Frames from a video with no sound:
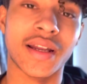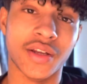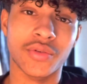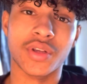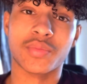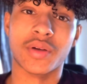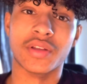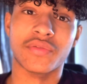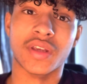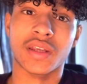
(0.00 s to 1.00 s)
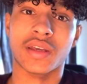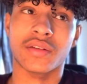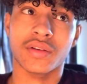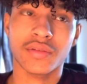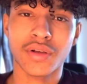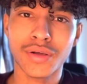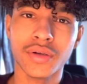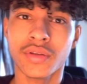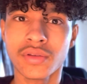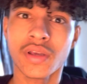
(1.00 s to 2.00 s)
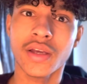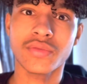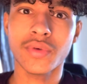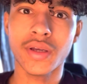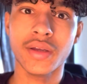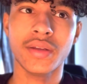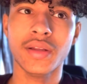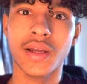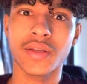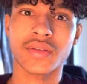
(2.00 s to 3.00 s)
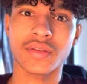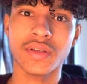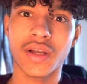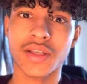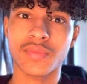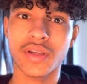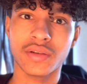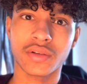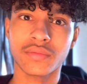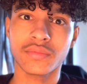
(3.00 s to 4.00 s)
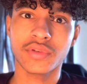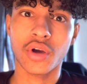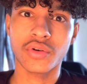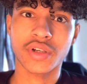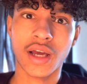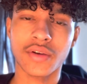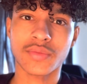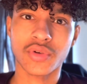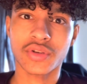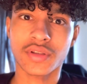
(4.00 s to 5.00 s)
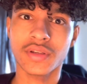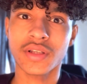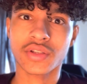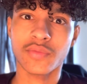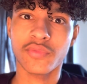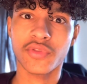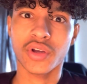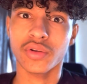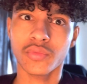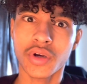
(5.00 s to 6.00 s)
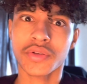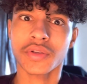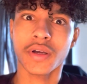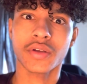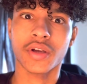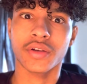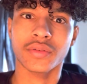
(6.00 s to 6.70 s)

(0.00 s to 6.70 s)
And I know what you're probably thinking. Oh, this guy's weird. He likes being in cold showers because of the discomfort. What a psycho.